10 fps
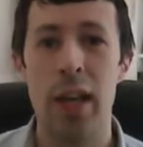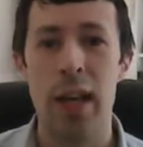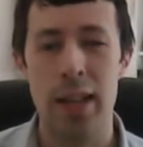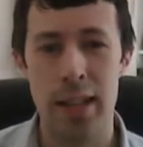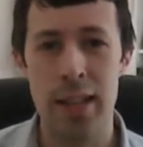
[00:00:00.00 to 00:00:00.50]

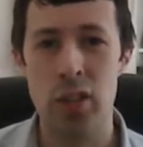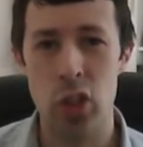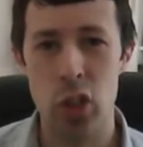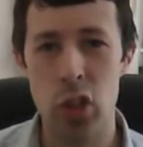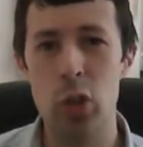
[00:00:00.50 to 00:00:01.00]
It needs a
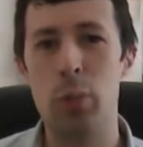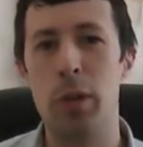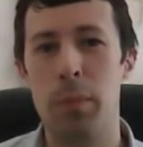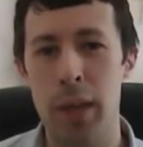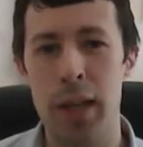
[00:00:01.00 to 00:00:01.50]

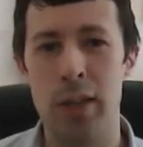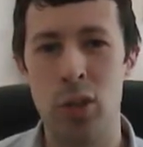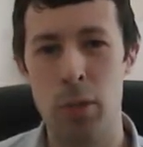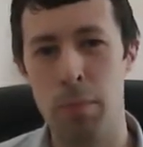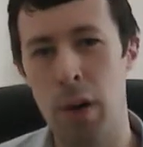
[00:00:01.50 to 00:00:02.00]
human being
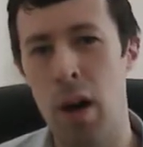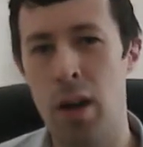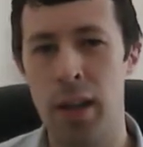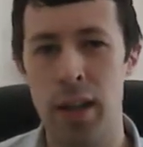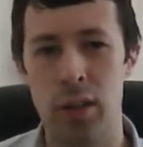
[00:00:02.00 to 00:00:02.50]
to
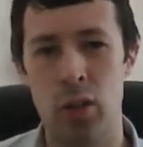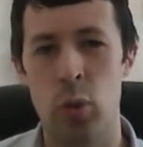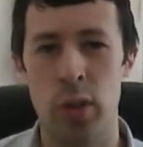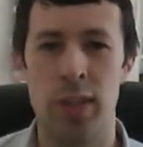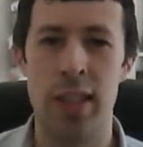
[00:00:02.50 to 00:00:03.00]
mark it and
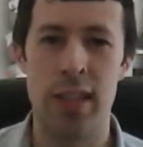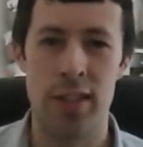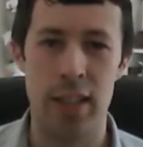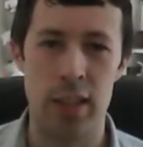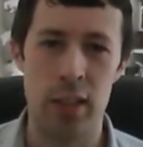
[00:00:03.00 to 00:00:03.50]
to
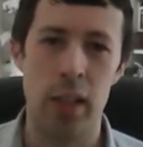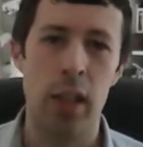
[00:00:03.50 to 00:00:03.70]
assess it.